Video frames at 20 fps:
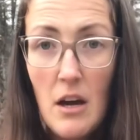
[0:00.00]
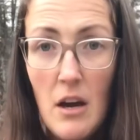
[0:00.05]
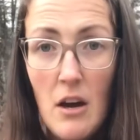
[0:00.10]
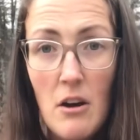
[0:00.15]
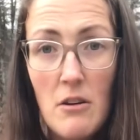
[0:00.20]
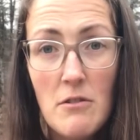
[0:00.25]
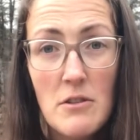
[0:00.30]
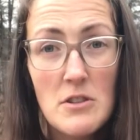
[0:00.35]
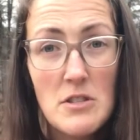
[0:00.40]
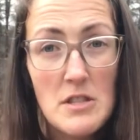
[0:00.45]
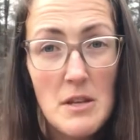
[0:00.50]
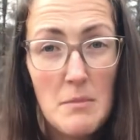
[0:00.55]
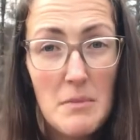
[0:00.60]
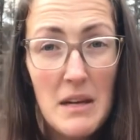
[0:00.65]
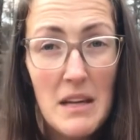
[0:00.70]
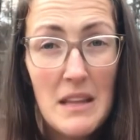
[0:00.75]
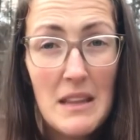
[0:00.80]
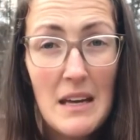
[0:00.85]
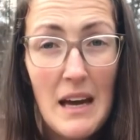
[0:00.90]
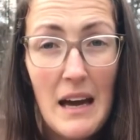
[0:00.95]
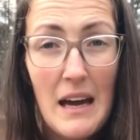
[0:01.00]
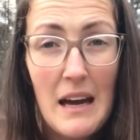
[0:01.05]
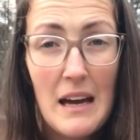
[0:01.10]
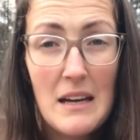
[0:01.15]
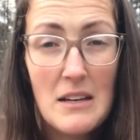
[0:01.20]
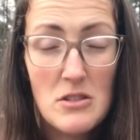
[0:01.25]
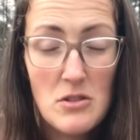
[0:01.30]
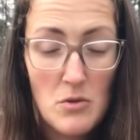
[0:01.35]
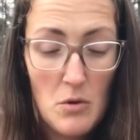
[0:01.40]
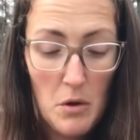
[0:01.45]
For somebody
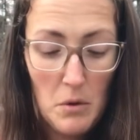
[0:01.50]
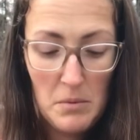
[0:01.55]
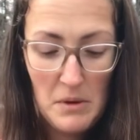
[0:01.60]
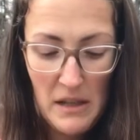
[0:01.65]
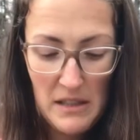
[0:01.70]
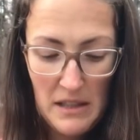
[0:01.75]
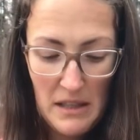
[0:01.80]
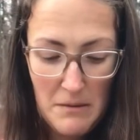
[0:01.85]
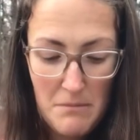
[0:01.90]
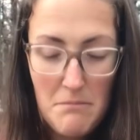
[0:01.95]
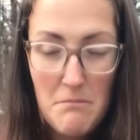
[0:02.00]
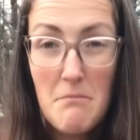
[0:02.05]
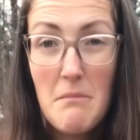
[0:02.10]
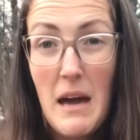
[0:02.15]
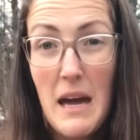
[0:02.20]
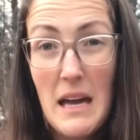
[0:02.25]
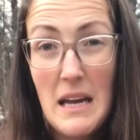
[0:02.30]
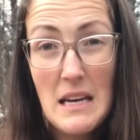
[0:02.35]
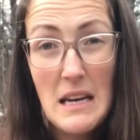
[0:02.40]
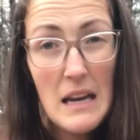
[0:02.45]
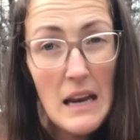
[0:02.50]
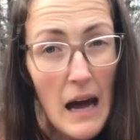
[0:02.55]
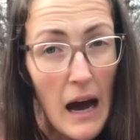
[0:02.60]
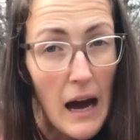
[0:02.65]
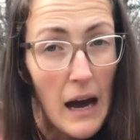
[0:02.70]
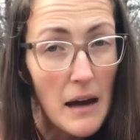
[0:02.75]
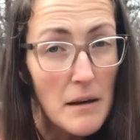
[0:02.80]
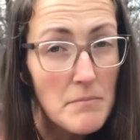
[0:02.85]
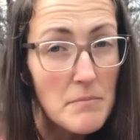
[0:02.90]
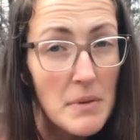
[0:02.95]
that soil blocking may
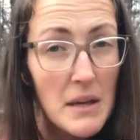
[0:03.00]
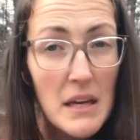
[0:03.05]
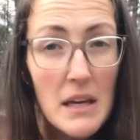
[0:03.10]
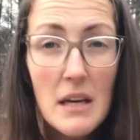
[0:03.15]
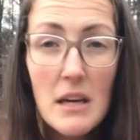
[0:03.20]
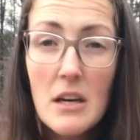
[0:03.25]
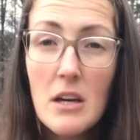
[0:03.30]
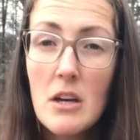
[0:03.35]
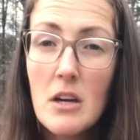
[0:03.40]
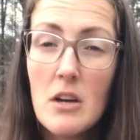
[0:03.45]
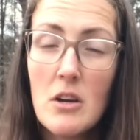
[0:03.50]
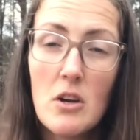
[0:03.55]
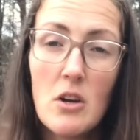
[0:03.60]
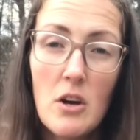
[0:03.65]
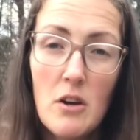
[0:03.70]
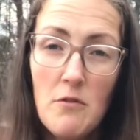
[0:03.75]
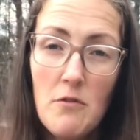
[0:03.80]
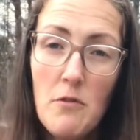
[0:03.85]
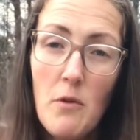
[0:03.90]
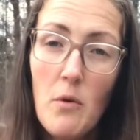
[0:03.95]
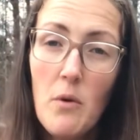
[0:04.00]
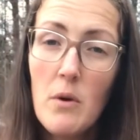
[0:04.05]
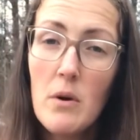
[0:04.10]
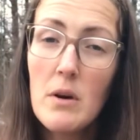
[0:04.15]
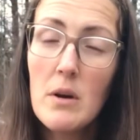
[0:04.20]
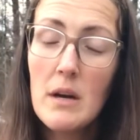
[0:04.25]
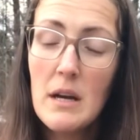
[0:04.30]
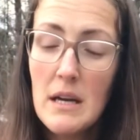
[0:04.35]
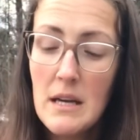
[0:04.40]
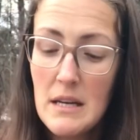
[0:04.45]
not be good
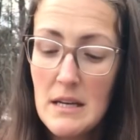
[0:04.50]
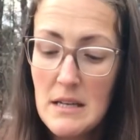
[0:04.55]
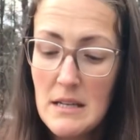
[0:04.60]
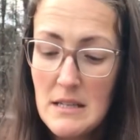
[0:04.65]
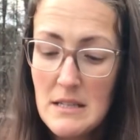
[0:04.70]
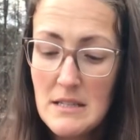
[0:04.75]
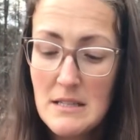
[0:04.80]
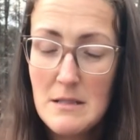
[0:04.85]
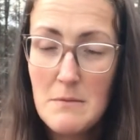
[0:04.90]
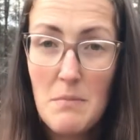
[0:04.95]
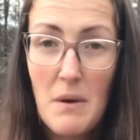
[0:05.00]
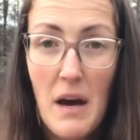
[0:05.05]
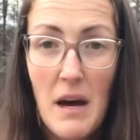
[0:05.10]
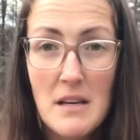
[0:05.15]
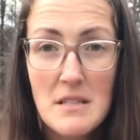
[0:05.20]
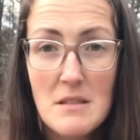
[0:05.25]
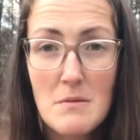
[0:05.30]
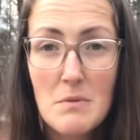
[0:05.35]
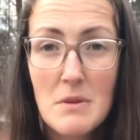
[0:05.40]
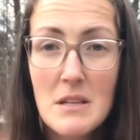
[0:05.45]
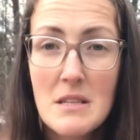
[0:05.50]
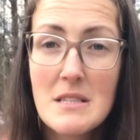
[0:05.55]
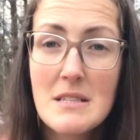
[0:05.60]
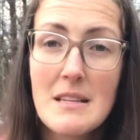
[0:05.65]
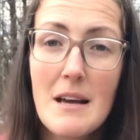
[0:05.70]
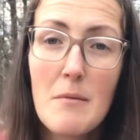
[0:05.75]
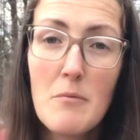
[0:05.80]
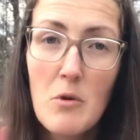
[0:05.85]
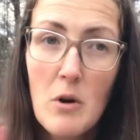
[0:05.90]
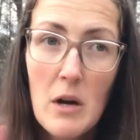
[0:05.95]
for is possibly
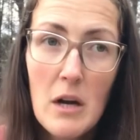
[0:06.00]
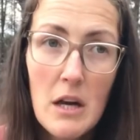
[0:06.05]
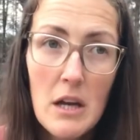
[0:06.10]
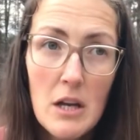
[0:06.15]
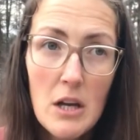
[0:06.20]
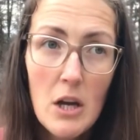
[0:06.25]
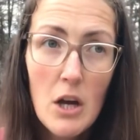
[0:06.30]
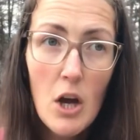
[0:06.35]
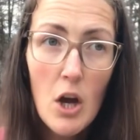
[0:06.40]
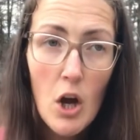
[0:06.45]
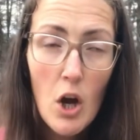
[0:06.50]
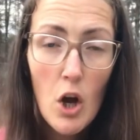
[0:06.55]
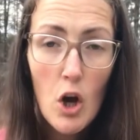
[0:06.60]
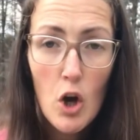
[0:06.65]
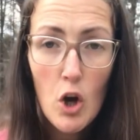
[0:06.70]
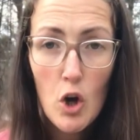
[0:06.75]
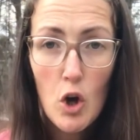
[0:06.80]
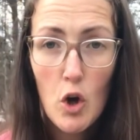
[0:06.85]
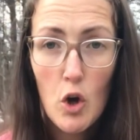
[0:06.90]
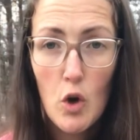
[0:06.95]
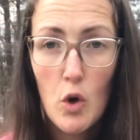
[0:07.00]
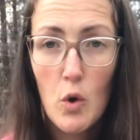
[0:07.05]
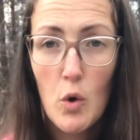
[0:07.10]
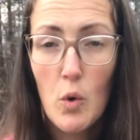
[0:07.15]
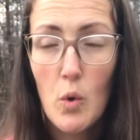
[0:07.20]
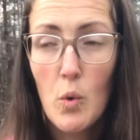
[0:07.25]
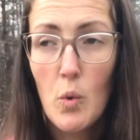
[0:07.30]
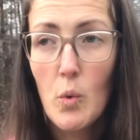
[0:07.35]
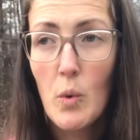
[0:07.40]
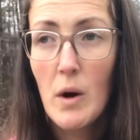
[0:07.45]
someone
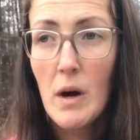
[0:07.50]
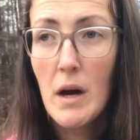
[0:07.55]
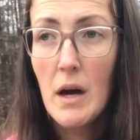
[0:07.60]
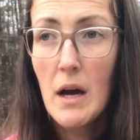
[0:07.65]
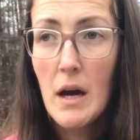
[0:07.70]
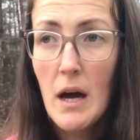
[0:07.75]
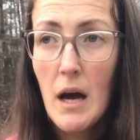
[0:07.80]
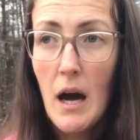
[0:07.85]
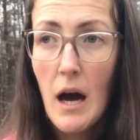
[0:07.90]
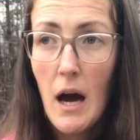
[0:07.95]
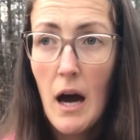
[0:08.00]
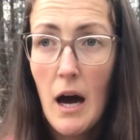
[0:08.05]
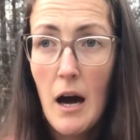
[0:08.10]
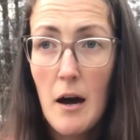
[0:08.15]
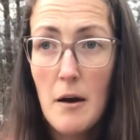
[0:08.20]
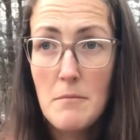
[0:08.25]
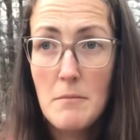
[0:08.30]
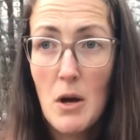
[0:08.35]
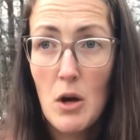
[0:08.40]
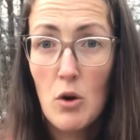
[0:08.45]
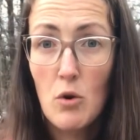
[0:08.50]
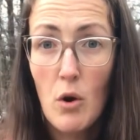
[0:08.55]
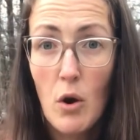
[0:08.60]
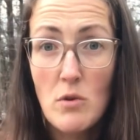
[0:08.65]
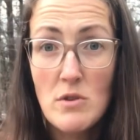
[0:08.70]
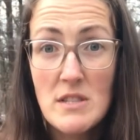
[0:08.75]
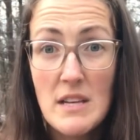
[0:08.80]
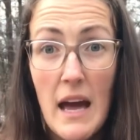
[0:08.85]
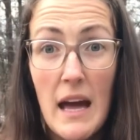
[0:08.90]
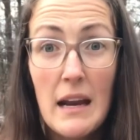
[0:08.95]
who
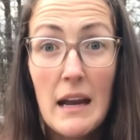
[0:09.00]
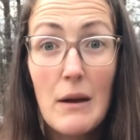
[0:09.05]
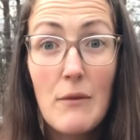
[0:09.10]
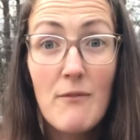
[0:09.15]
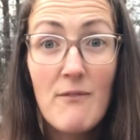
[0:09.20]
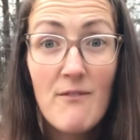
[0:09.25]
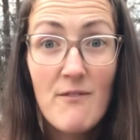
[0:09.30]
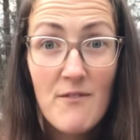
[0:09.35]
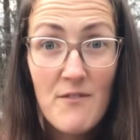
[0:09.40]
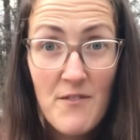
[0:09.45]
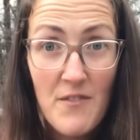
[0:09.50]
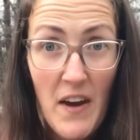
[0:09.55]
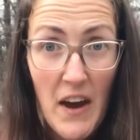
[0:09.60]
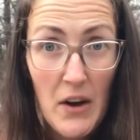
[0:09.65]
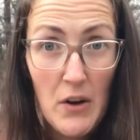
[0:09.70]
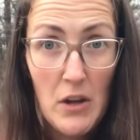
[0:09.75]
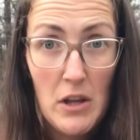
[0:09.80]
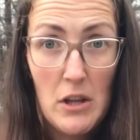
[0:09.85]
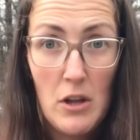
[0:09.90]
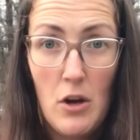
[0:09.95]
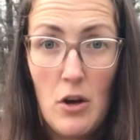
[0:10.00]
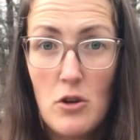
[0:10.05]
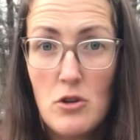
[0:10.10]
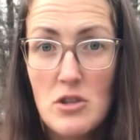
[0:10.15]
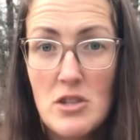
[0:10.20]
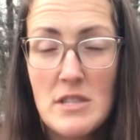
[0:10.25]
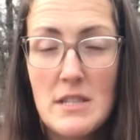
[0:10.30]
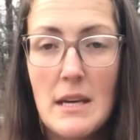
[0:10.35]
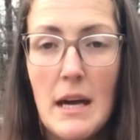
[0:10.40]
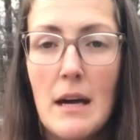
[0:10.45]
grows at a very large
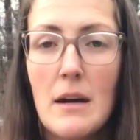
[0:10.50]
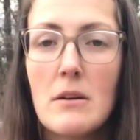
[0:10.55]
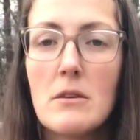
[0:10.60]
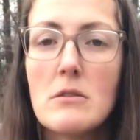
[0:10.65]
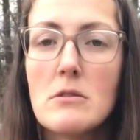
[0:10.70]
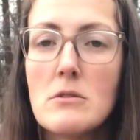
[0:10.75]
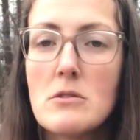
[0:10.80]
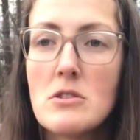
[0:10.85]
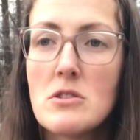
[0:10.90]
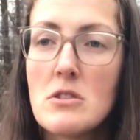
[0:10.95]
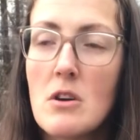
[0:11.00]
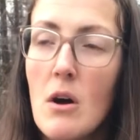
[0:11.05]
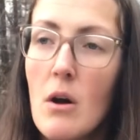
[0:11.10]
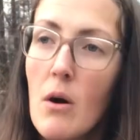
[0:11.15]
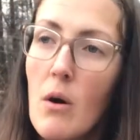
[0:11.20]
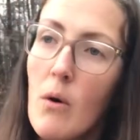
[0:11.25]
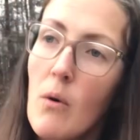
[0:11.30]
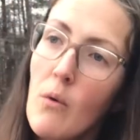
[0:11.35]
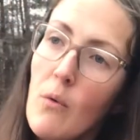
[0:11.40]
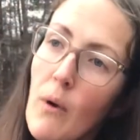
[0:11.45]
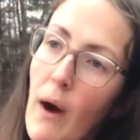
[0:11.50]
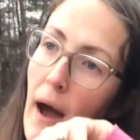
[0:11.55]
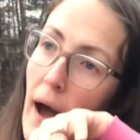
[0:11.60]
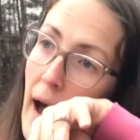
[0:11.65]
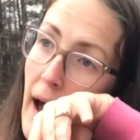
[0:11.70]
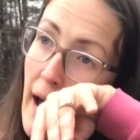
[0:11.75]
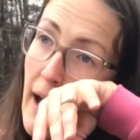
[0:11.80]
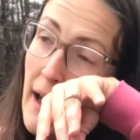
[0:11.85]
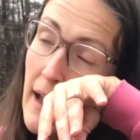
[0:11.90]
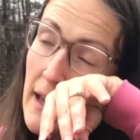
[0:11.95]
scale. So
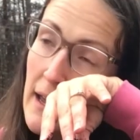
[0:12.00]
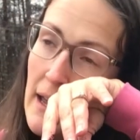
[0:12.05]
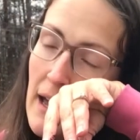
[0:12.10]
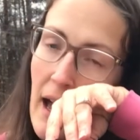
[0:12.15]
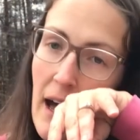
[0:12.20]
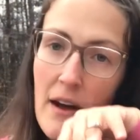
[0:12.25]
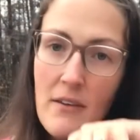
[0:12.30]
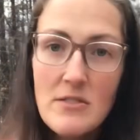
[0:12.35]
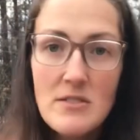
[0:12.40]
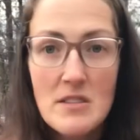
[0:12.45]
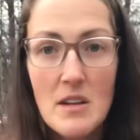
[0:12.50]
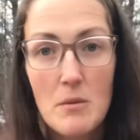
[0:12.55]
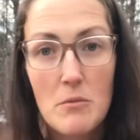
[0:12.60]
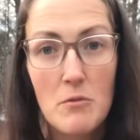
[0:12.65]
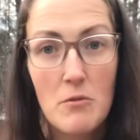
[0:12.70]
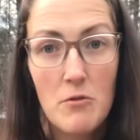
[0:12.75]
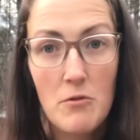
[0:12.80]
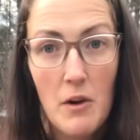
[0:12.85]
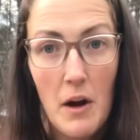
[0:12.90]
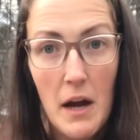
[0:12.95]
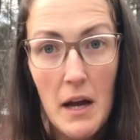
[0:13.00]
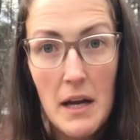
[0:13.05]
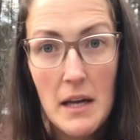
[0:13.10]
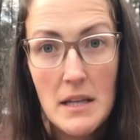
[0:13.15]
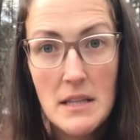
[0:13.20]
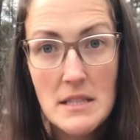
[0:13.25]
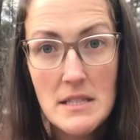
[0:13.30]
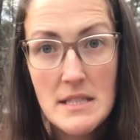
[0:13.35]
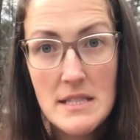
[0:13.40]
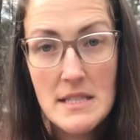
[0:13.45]
I have some
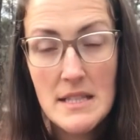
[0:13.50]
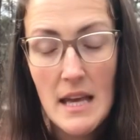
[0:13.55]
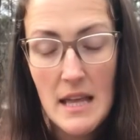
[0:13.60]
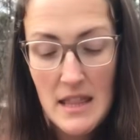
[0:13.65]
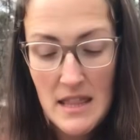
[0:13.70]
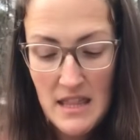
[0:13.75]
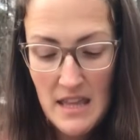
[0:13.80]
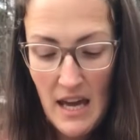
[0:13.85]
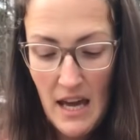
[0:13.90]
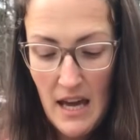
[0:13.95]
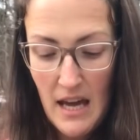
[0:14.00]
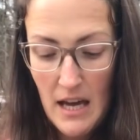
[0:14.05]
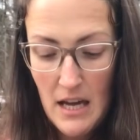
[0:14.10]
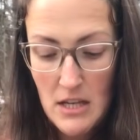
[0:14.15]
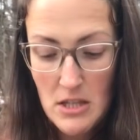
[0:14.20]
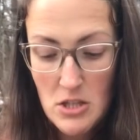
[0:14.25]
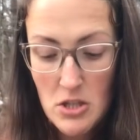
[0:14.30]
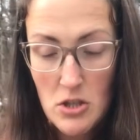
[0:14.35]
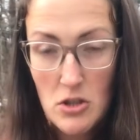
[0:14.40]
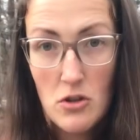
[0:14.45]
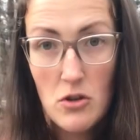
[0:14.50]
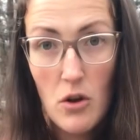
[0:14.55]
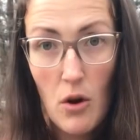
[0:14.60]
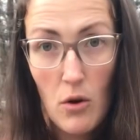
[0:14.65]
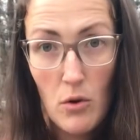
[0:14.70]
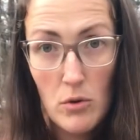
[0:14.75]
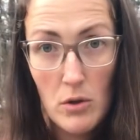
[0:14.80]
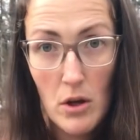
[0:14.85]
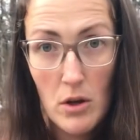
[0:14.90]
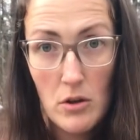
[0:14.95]
friends that
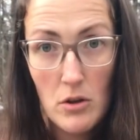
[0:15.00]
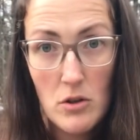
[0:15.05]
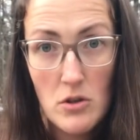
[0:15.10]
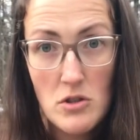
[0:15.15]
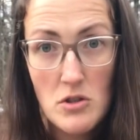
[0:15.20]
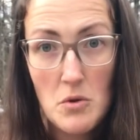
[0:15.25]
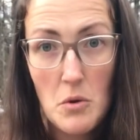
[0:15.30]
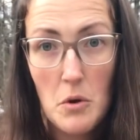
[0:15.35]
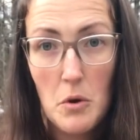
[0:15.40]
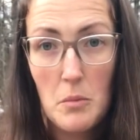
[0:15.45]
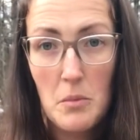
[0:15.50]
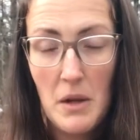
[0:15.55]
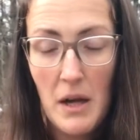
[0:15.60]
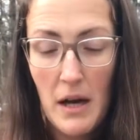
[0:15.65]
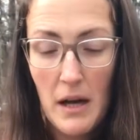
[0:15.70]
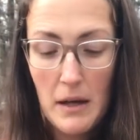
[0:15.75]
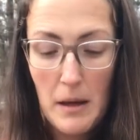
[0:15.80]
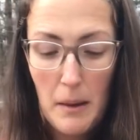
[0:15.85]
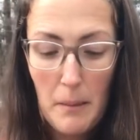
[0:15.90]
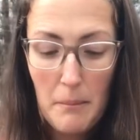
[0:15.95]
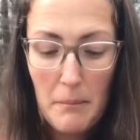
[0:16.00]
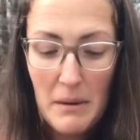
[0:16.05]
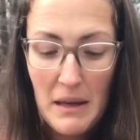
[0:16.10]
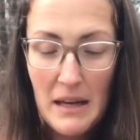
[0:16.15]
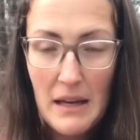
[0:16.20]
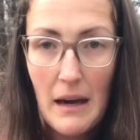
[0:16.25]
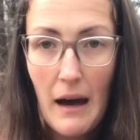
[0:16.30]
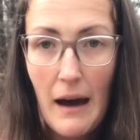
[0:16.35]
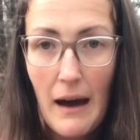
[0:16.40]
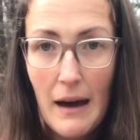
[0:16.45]
no longer soil block
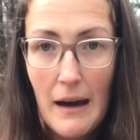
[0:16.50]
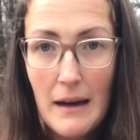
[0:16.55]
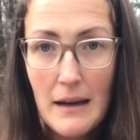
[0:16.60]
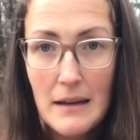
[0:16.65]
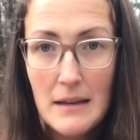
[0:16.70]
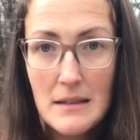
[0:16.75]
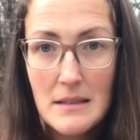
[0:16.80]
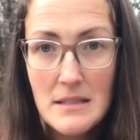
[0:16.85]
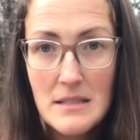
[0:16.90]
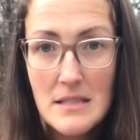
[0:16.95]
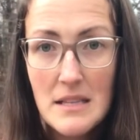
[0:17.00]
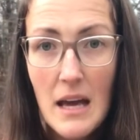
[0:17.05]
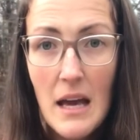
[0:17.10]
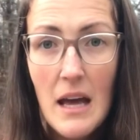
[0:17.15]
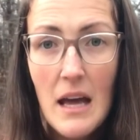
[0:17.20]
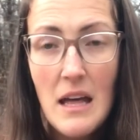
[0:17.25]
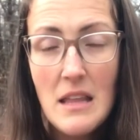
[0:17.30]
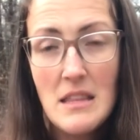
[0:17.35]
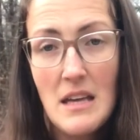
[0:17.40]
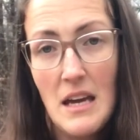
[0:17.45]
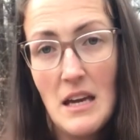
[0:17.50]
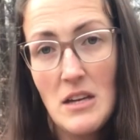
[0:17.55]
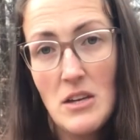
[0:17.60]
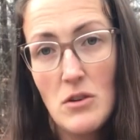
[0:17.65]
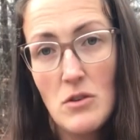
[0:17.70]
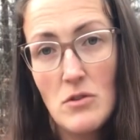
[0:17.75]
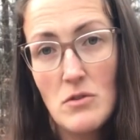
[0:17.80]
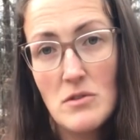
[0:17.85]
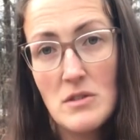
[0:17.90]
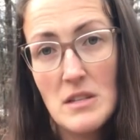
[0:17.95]
because they
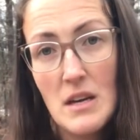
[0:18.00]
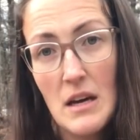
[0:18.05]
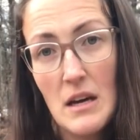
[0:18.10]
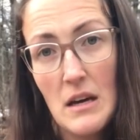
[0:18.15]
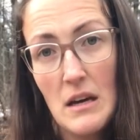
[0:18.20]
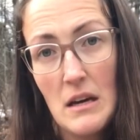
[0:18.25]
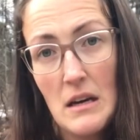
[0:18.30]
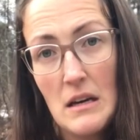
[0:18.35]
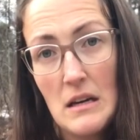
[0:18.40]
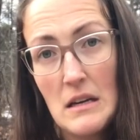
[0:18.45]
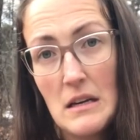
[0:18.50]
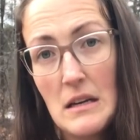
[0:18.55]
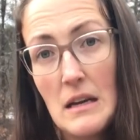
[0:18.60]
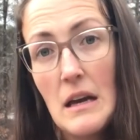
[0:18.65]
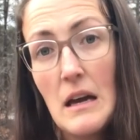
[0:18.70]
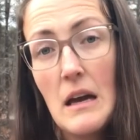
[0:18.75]
use a